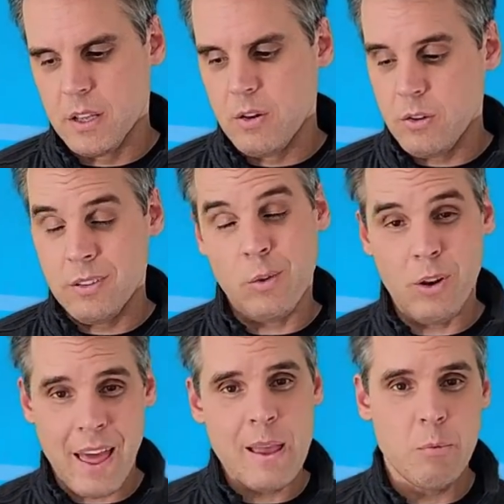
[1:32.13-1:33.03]
or
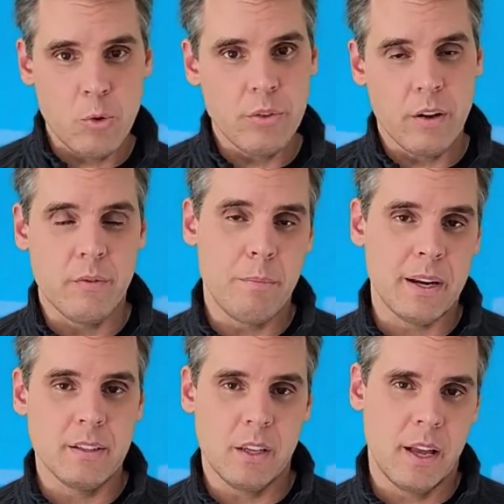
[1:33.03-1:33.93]
label the different
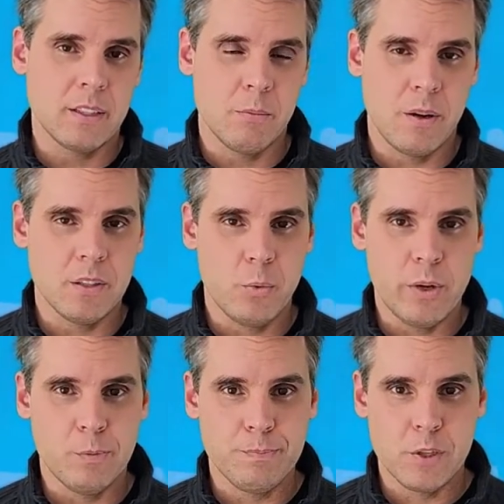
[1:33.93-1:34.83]
buttons and customize the
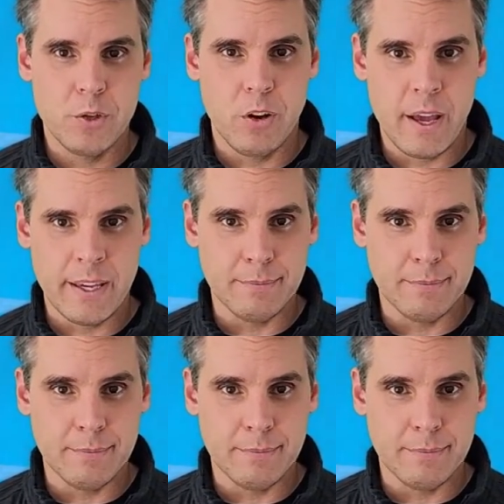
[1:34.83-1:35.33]
wheel to your liking.